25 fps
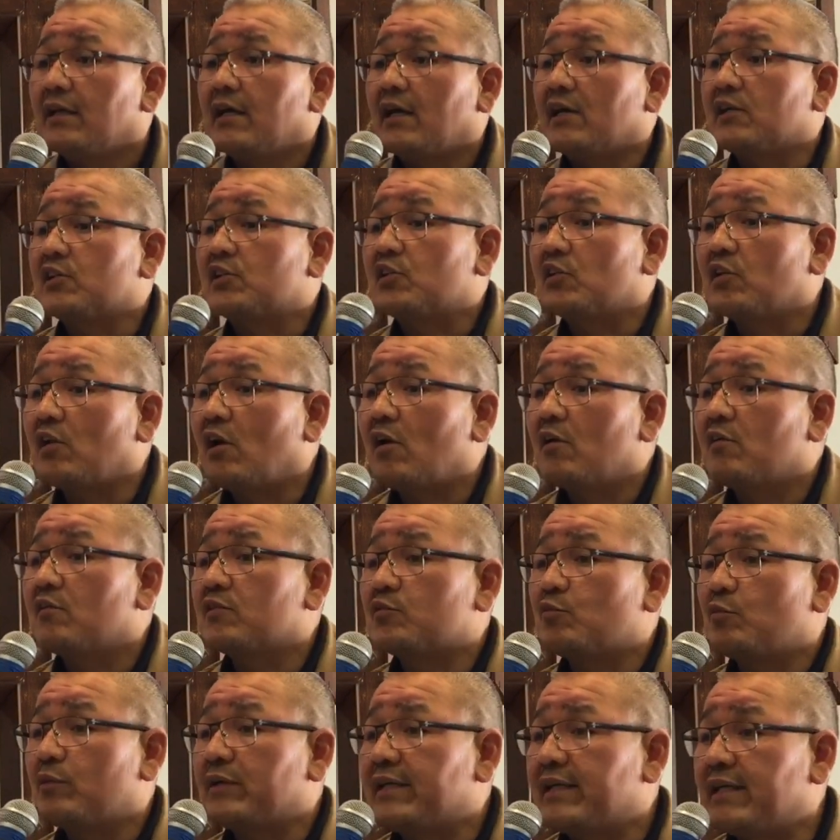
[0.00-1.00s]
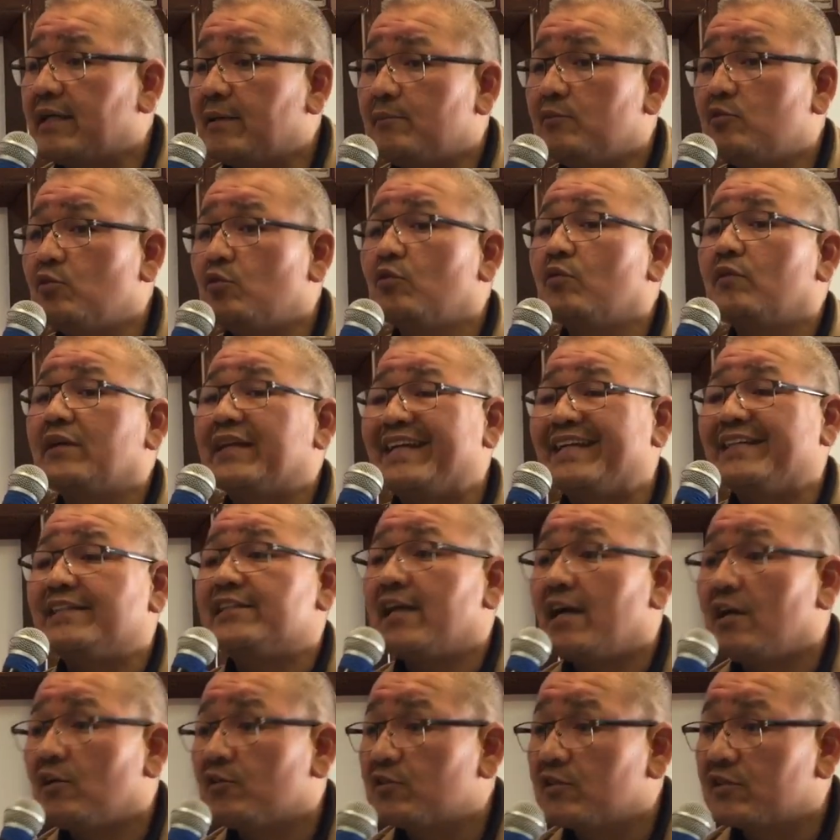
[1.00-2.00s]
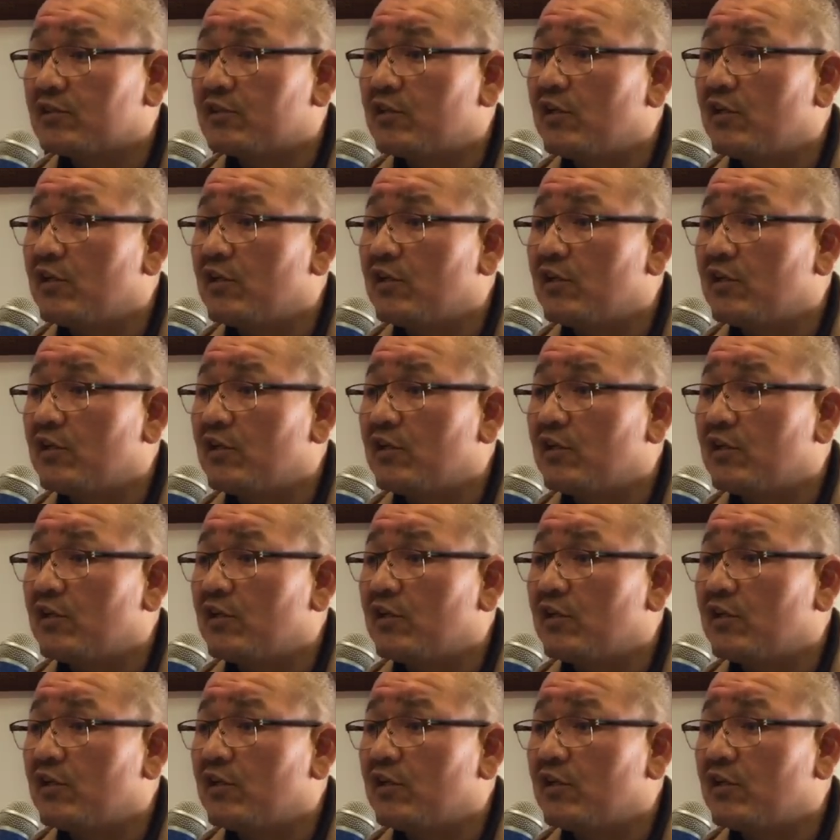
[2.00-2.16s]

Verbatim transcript: As long as we keep doing what he tells us